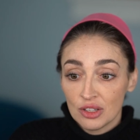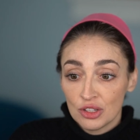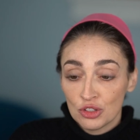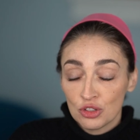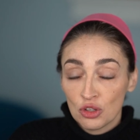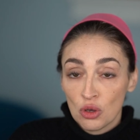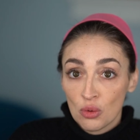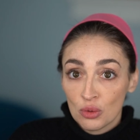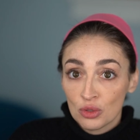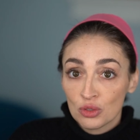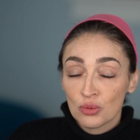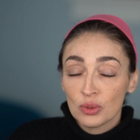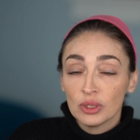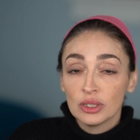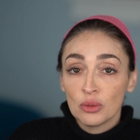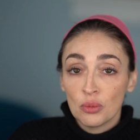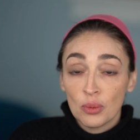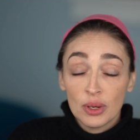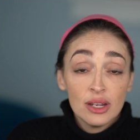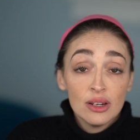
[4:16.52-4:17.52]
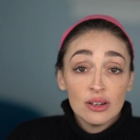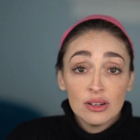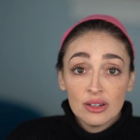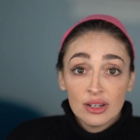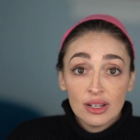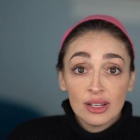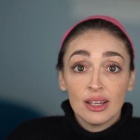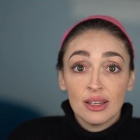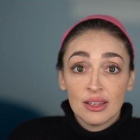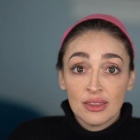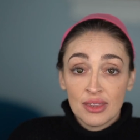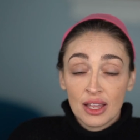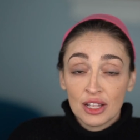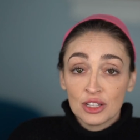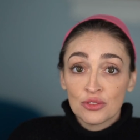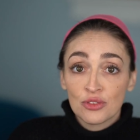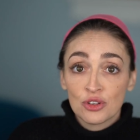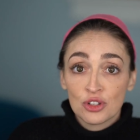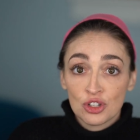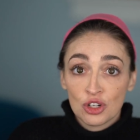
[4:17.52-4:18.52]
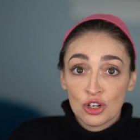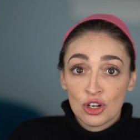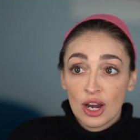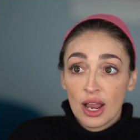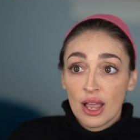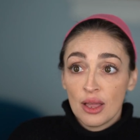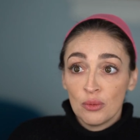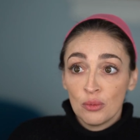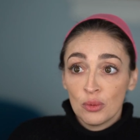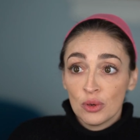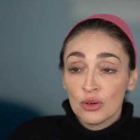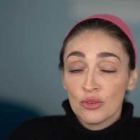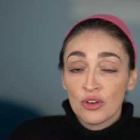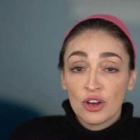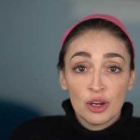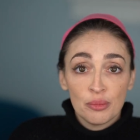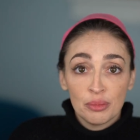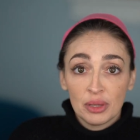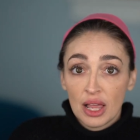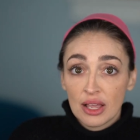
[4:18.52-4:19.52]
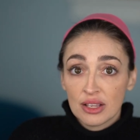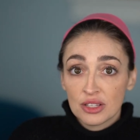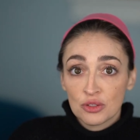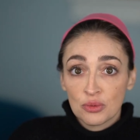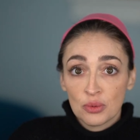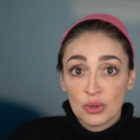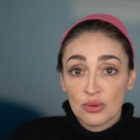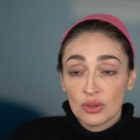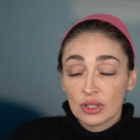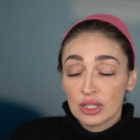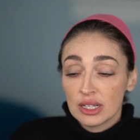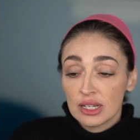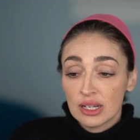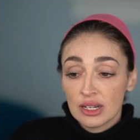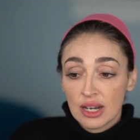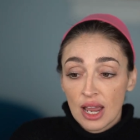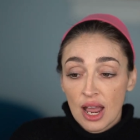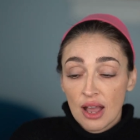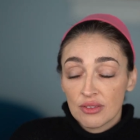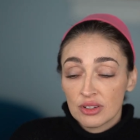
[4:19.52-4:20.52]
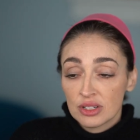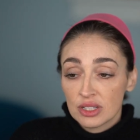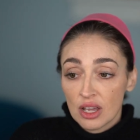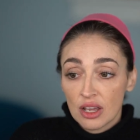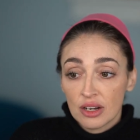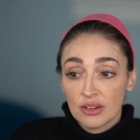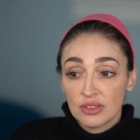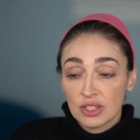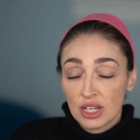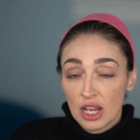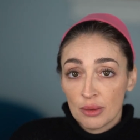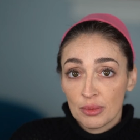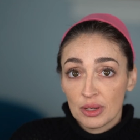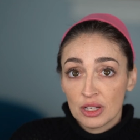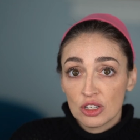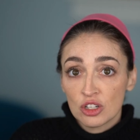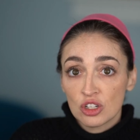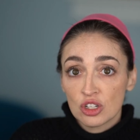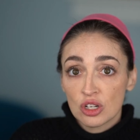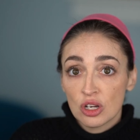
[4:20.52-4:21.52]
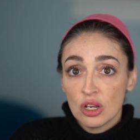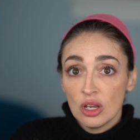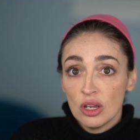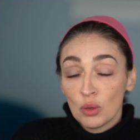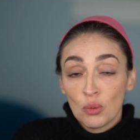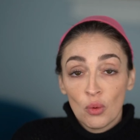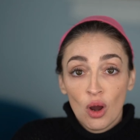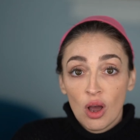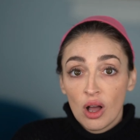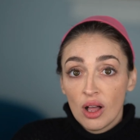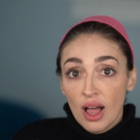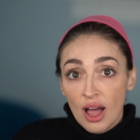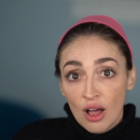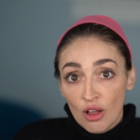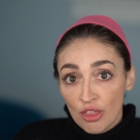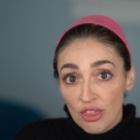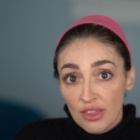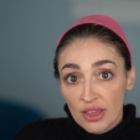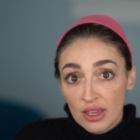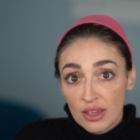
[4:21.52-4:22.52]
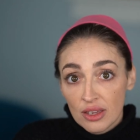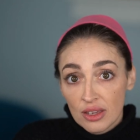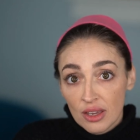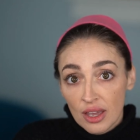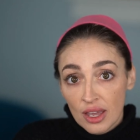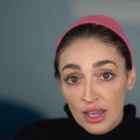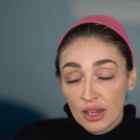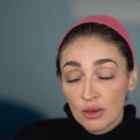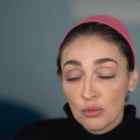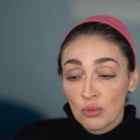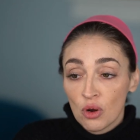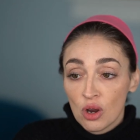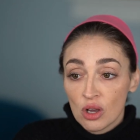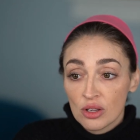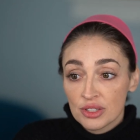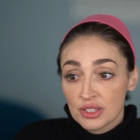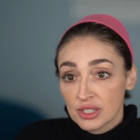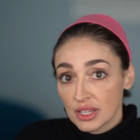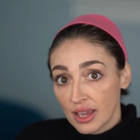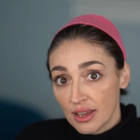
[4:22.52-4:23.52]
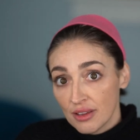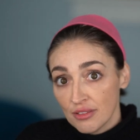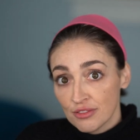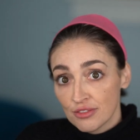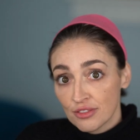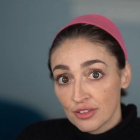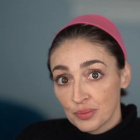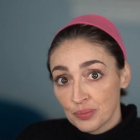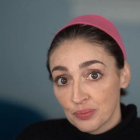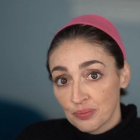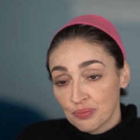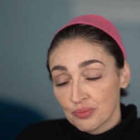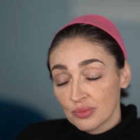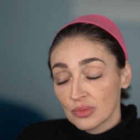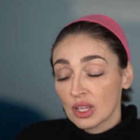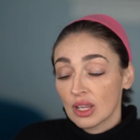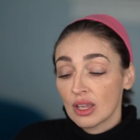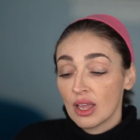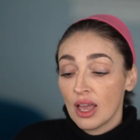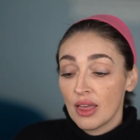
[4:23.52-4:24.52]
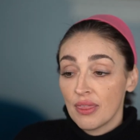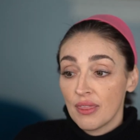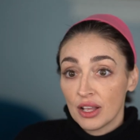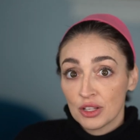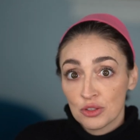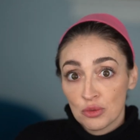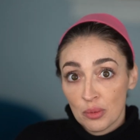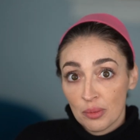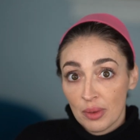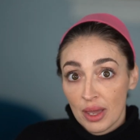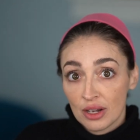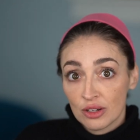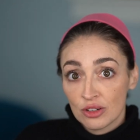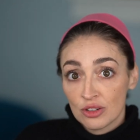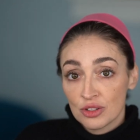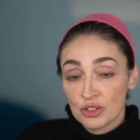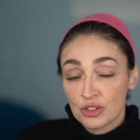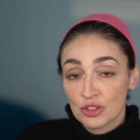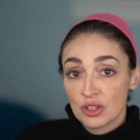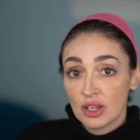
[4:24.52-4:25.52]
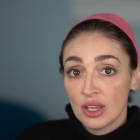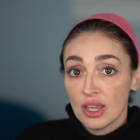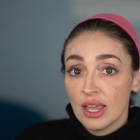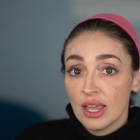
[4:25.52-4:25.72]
So it was really weird, and that's for sure. And we're very blessed. We really didn't have a ton of damage. We're all healthy and we're all safe, and that's what matters.